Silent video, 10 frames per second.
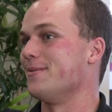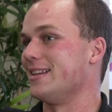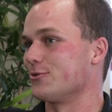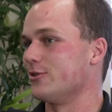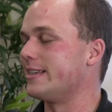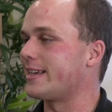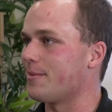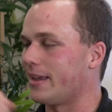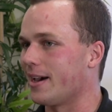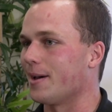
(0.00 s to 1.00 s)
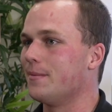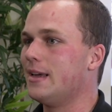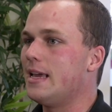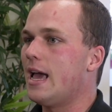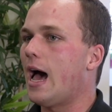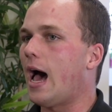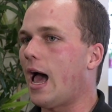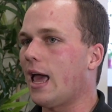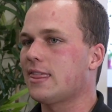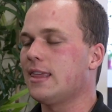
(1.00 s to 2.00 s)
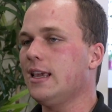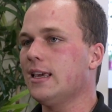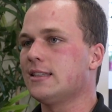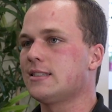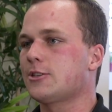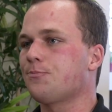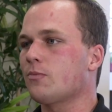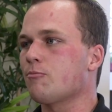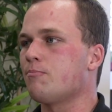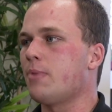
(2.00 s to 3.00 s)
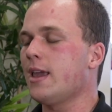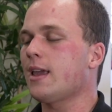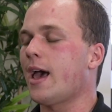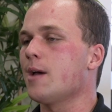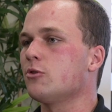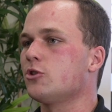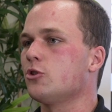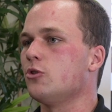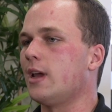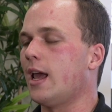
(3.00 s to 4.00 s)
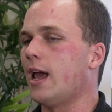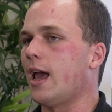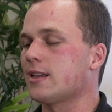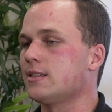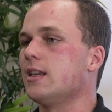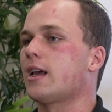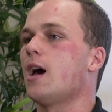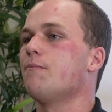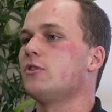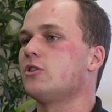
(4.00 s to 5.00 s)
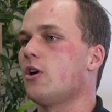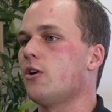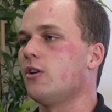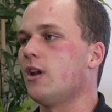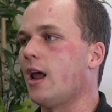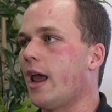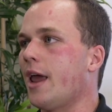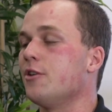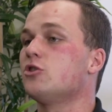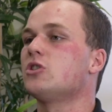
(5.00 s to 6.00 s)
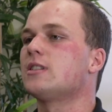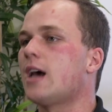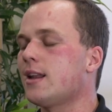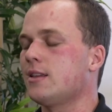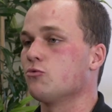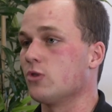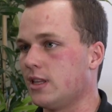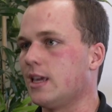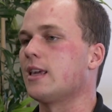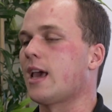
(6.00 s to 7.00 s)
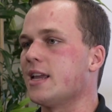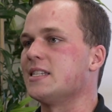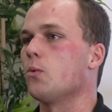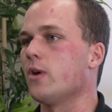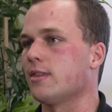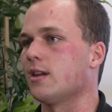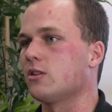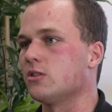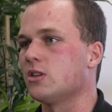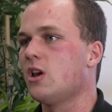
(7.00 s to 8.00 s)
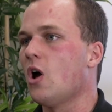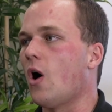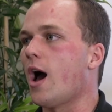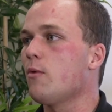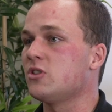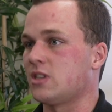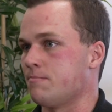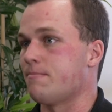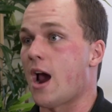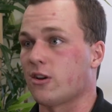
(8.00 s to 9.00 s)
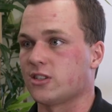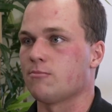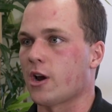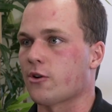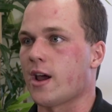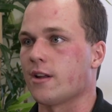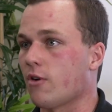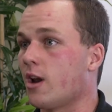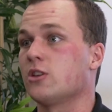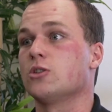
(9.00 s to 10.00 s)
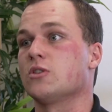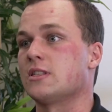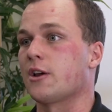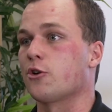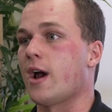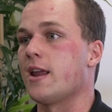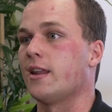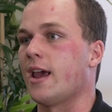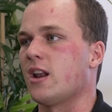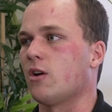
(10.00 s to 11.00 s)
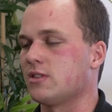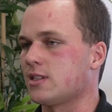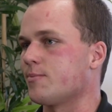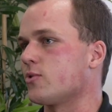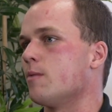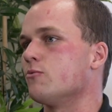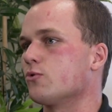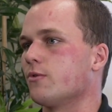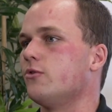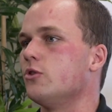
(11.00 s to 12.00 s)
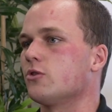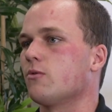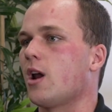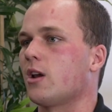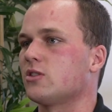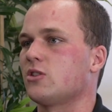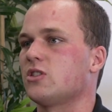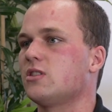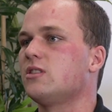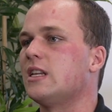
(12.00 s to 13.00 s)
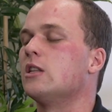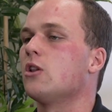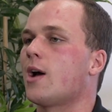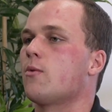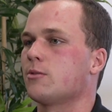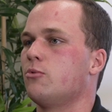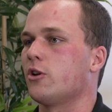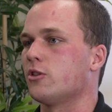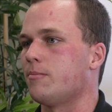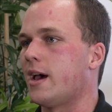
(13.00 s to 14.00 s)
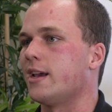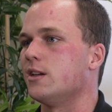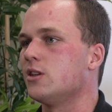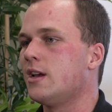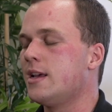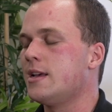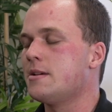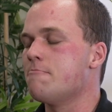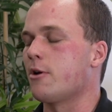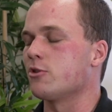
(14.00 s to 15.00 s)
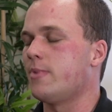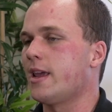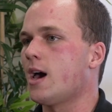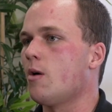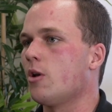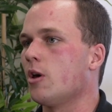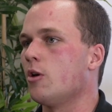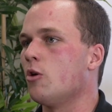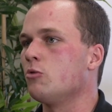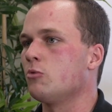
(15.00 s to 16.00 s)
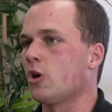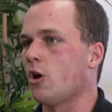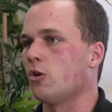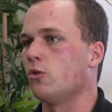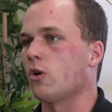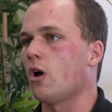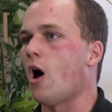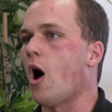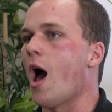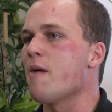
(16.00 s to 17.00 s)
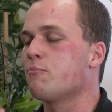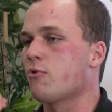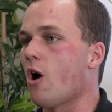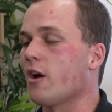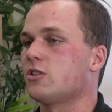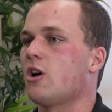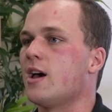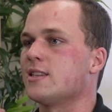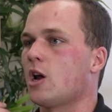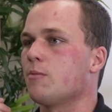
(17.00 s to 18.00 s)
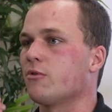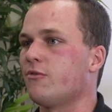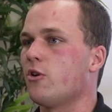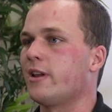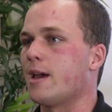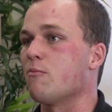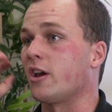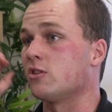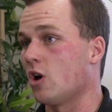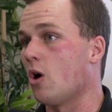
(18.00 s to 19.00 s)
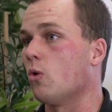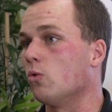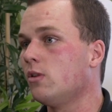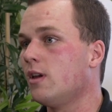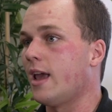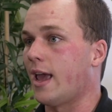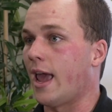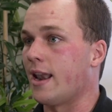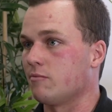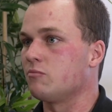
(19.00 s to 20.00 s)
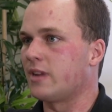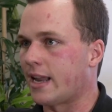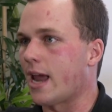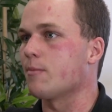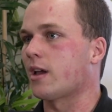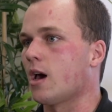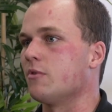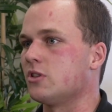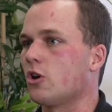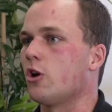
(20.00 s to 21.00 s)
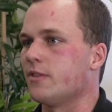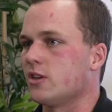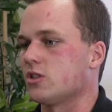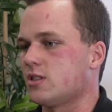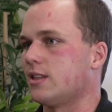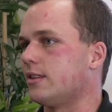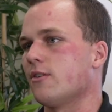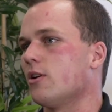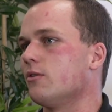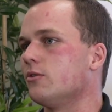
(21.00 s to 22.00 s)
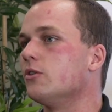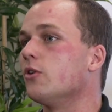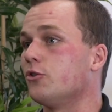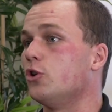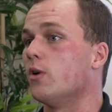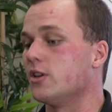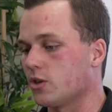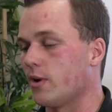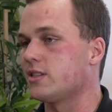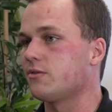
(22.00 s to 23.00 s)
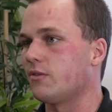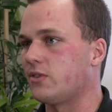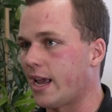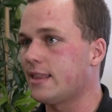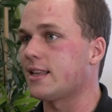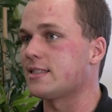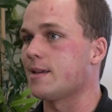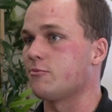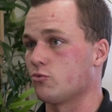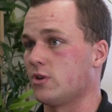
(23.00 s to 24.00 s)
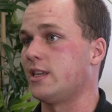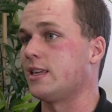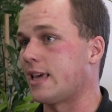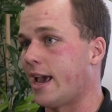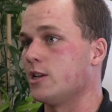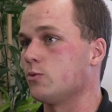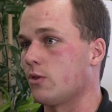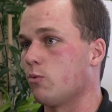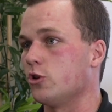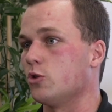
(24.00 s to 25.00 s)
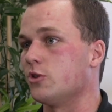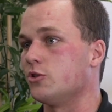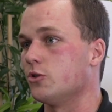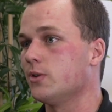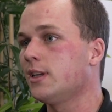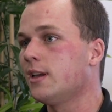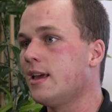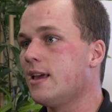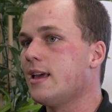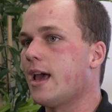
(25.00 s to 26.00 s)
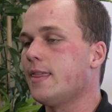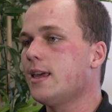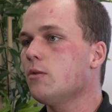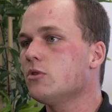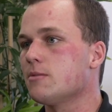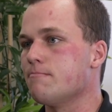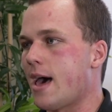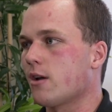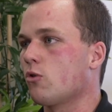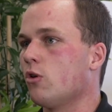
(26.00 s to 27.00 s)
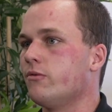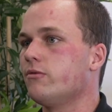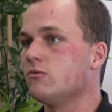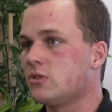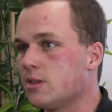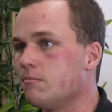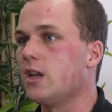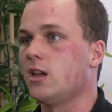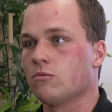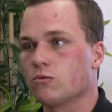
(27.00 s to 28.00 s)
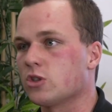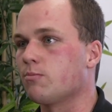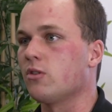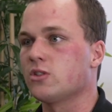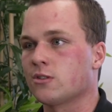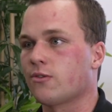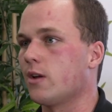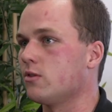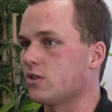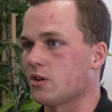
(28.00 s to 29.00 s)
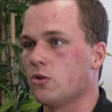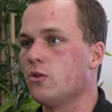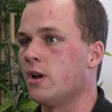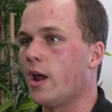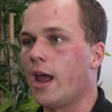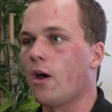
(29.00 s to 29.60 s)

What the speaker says: It's really coming up. I think it's being able to exit your comfort zone and starting really engaging with it, because I was embarrassed of my creative writing because I wasn't that great at it, and I would sometimes refuse to write it because I just didn't like what I was putting on the page. But it was being able to go, look, I prioritize and I prefer to get my goal and get out of my comfort zone than just sit there and not do it. So it's taking that step to really engage with what you were doing. And then it was a matter of submitting responses as frequently as I could.